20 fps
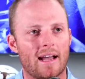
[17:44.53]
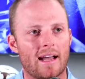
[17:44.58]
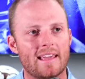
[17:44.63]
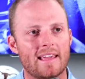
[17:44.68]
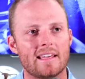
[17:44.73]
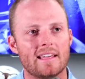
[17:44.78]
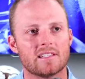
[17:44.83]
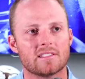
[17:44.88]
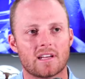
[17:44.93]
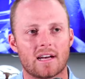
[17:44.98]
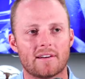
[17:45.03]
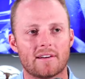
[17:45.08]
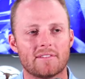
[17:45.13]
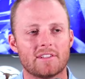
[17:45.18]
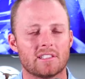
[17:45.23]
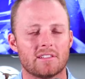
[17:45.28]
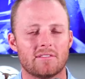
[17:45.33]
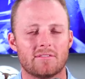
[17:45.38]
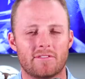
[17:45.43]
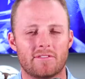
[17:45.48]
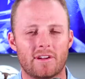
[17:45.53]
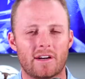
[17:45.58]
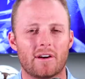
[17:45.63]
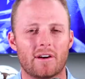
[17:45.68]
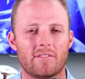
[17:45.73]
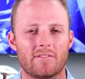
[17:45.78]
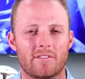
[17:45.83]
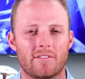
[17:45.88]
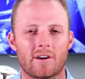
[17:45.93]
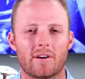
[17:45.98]
He is obviously
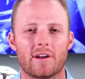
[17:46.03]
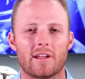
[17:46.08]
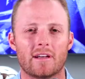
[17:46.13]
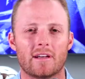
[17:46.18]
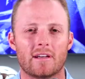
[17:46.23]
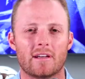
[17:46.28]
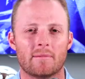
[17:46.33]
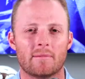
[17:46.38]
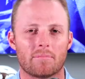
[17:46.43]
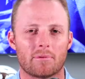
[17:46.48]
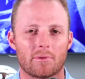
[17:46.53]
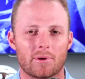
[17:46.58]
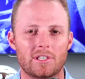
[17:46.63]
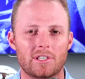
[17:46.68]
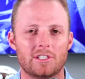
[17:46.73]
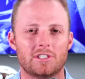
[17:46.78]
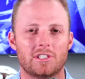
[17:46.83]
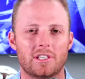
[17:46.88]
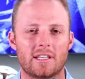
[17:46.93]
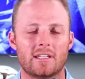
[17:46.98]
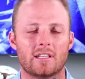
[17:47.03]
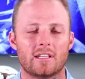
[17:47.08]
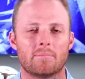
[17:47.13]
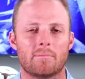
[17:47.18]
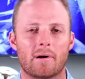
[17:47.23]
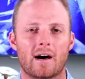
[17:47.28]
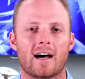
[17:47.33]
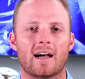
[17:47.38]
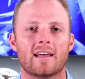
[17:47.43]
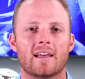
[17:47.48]
very, very appreciated
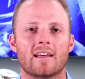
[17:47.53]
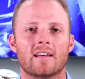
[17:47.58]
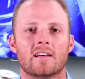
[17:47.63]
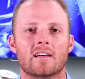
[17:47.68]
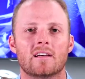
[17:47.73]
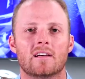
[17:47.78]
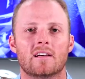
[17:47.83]
by